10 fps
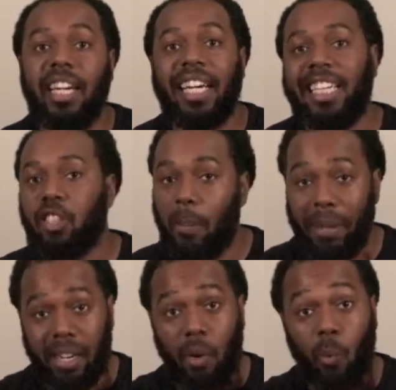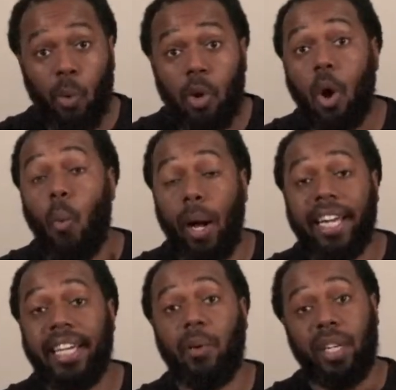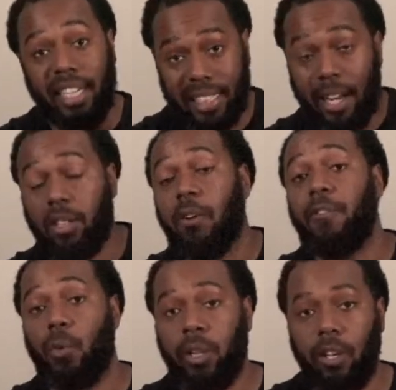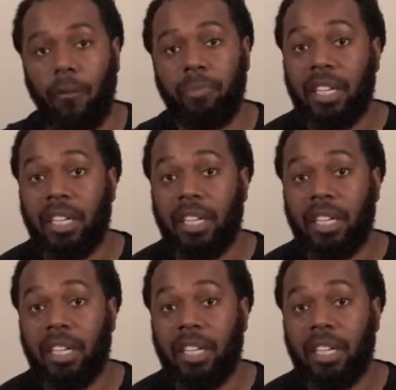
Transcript: he's going to be in a rude awakening when he gets out there for real.